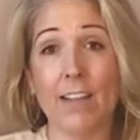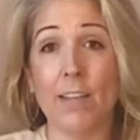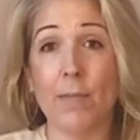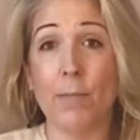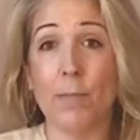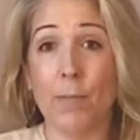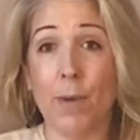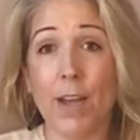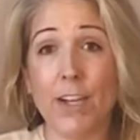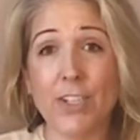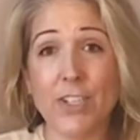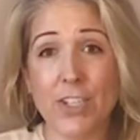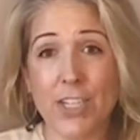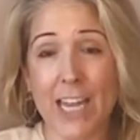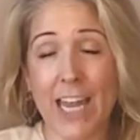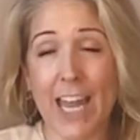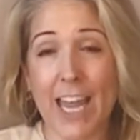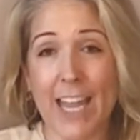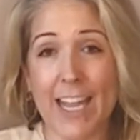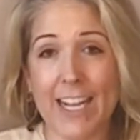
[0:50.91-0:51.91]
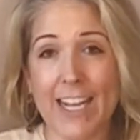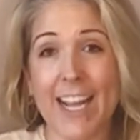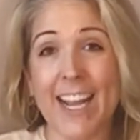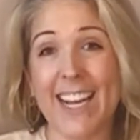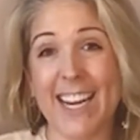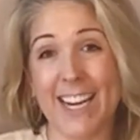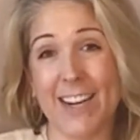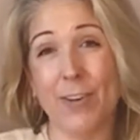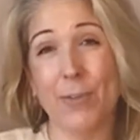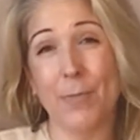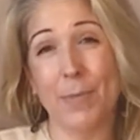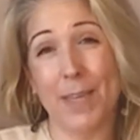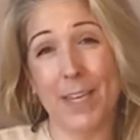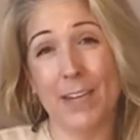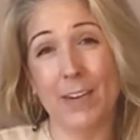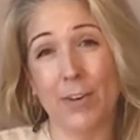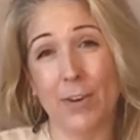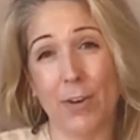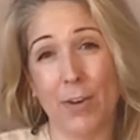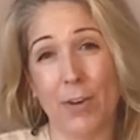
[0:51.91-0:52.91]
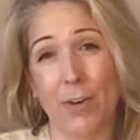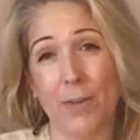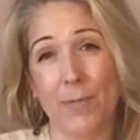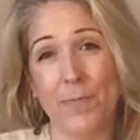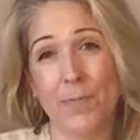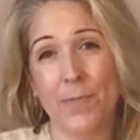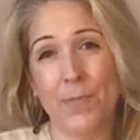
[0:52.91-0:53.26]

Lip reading: much like an inner mean girl.